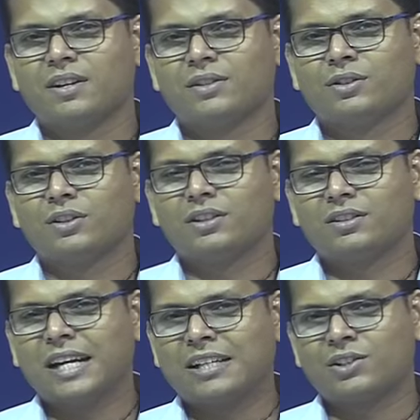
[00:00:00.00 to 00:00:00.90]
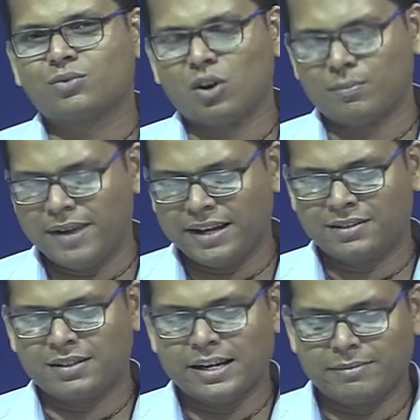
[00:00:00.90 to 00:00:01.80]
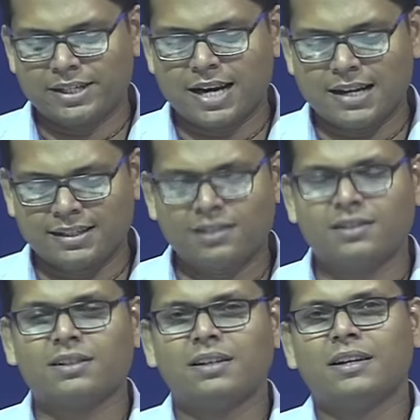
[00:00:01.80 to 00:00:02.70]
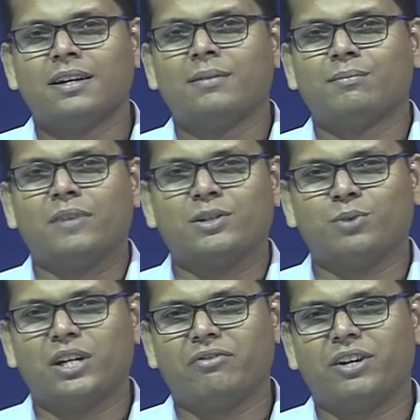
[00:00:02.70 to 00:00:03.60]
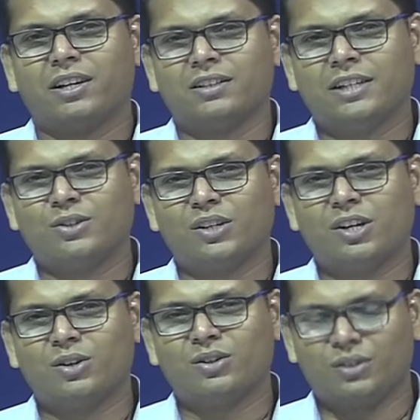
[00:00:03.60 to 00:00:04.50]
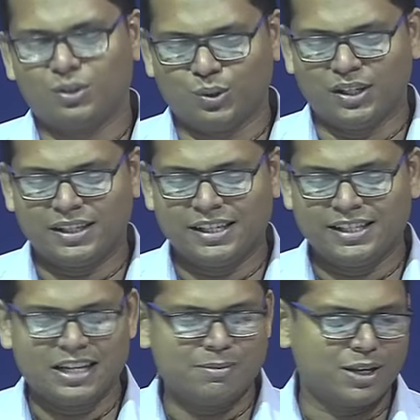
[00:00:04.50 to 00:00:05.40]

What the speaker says: So that's what makes sentiment analysis much more difficult, that you cannot do it easily by